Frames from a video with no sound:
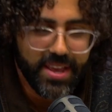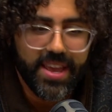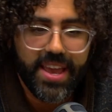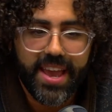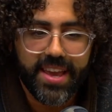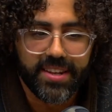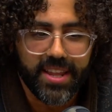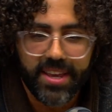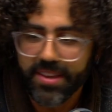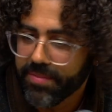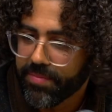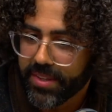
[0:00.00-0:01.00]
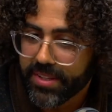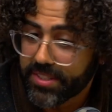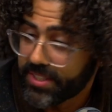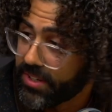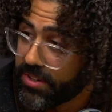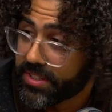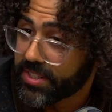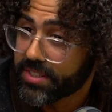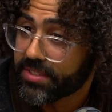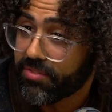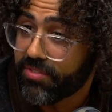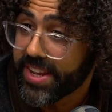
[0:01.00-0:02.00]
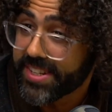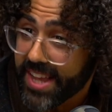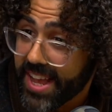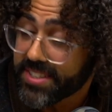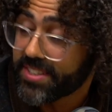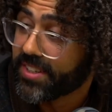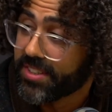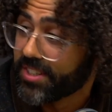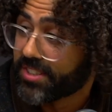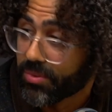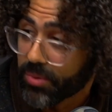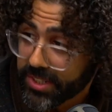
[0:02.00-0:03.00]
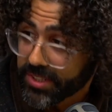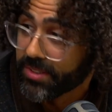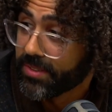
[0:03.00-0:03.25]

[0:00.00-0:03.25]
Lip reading: And like Sinners is fantastic because it's original.